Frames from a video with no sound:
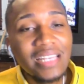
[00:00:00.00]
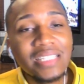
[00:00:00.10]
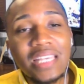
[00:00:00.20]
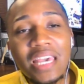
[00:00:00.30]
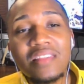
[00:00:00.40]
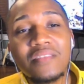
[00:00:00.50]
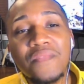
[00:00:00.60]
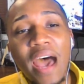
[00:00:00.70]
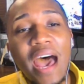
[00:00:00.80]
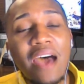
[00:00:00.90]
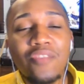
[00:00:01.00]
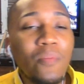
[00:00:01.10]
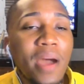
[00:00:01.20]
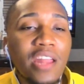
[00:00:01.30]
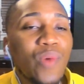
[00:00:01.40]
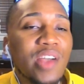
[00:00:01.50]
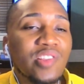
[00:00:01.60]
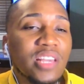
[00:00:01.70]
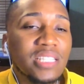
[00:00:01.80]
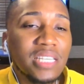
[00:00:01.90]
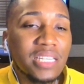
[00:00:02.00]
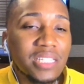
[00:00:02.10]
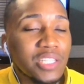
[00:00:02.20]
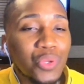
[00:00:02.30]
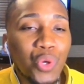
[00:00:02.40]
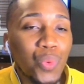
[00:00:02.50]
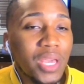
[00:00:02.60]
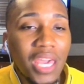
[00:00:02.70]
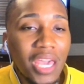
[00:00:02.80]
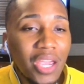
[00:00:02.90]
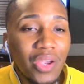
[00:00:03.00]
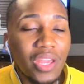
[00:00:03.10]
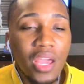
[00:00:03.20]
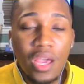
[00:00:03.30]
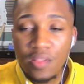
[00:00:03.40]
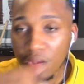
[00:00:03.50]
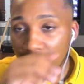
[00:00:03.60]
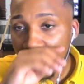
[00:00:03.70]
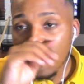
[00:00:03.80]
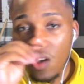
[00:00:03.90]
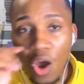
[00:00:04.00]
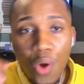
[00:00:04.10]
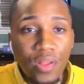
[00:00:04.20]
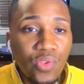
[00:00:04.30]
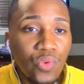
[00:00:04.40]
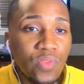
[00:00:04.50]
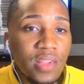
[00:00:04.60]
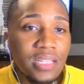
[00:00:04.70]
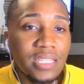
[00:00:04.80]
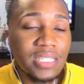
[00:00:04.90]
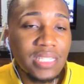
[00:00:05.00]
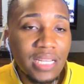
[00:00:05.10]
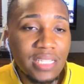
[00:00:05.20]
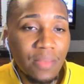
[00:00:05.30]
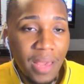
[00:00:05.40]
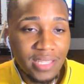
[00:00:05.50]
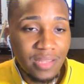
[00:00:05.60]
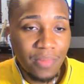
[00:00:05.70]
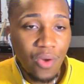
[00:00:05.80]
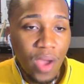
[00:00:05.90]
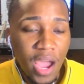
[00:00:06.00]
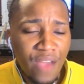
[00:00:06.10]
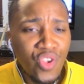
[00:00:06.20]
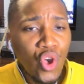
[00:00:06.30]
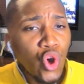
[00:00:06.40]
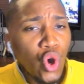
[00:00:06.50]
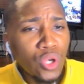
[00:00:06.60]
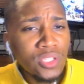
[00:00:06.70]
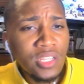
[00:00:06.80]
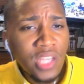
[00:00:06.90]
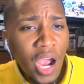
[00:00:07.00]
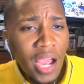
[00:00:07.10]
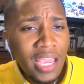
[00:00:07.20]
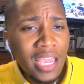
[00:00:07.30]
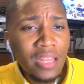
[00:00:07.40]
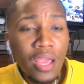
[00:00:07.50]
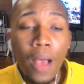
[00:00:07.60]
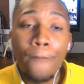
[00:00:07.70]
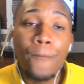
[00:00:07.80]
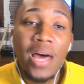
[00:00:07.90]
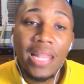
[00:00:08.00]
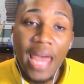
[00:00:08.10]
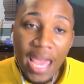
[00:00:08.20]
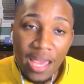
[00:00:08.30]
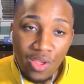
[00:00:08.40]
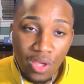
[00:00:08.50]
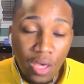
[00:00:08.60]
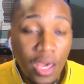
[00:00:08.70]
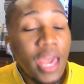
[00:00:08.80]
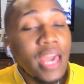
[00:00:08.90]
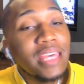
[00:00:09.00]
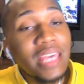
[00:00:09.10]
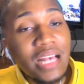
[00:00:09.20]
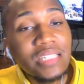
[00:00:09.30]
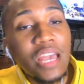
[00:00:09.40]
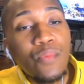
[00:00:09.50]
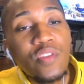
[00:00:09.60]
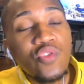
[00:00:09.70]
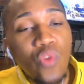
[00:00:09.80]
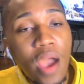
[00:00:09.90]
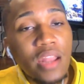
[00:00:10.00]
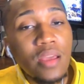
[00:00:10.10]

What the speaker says: Season 5, nobody watched that season, so no one cared. So then you go into season 6 of Basketball Wives. Who's the target? Malaysia. Yes, they was trying to